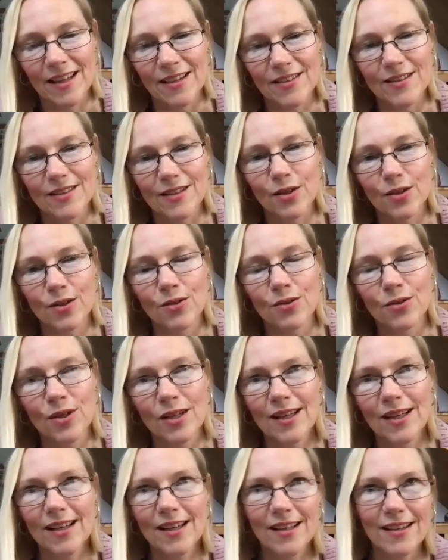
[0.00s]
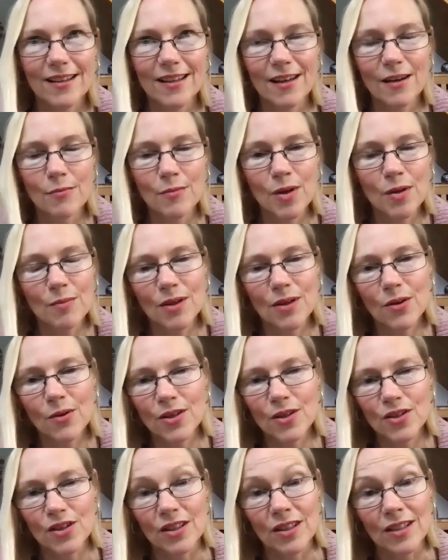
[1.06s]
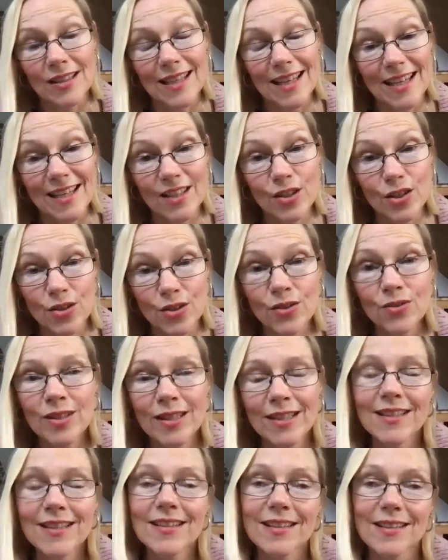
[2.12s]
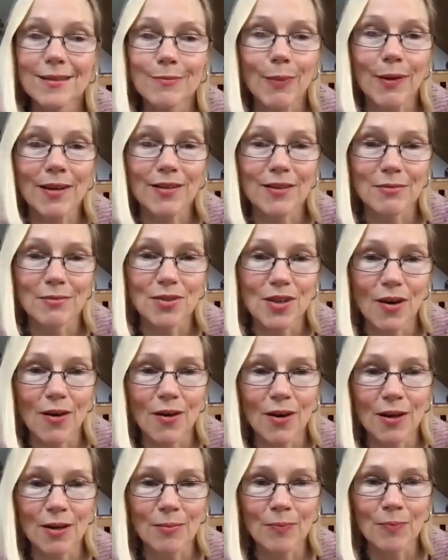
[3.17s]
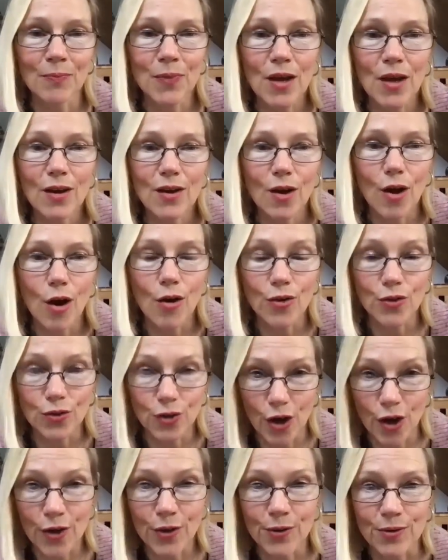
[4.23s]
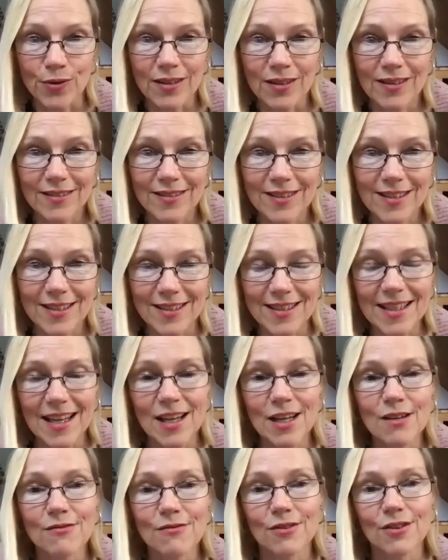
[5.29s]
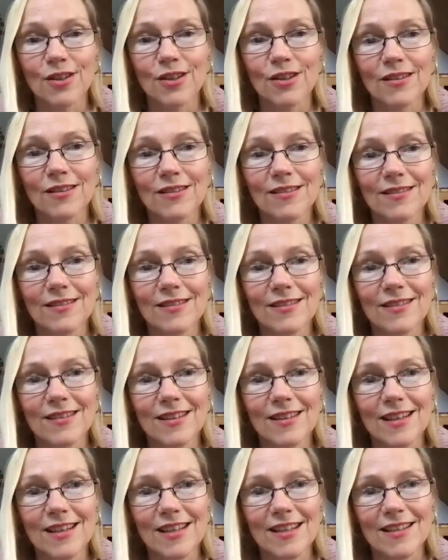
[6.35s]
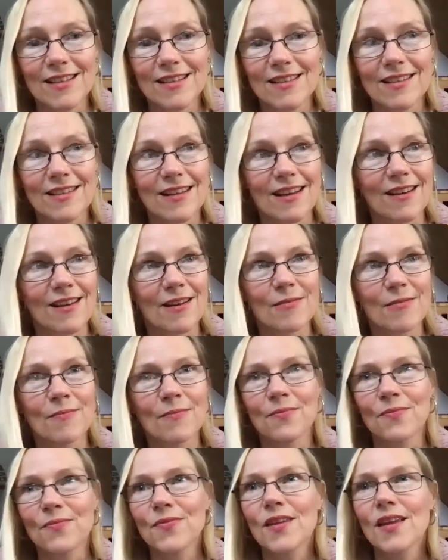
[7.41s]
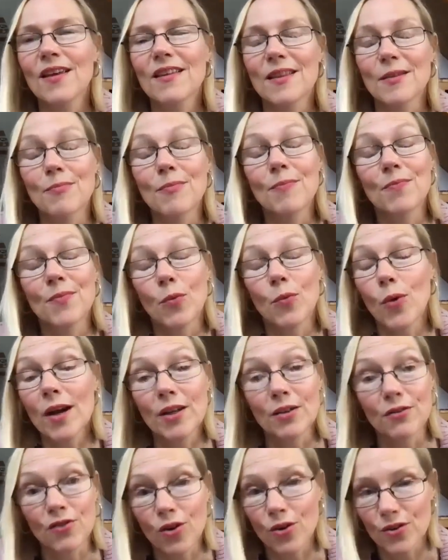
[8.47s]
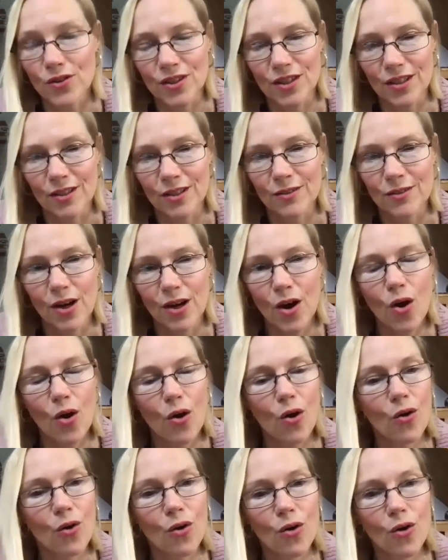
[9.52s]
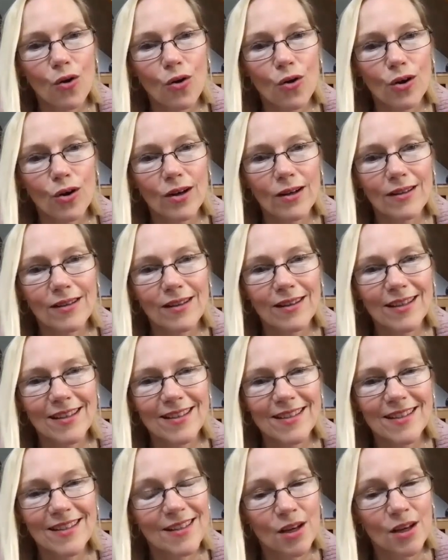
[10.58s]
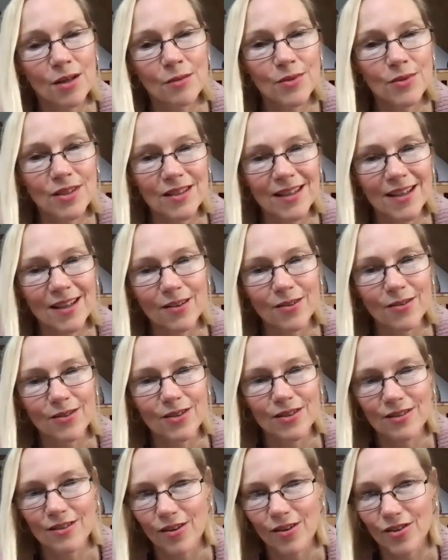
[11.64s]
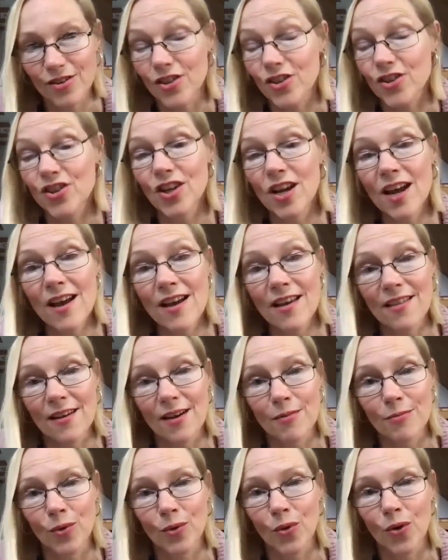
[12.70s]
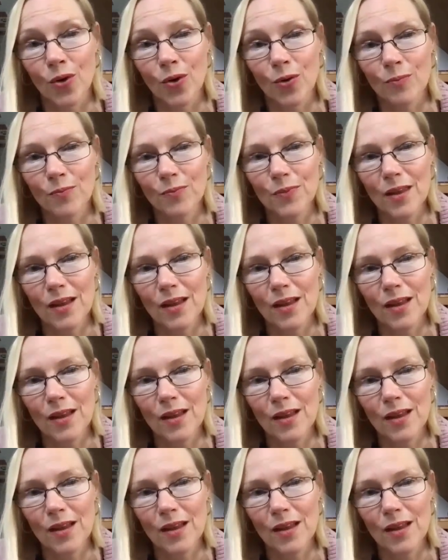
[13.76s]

And so that might be a question is, do you need to spend some time on your own to savor these, the way you've got to? Or is it time to now start to share that more?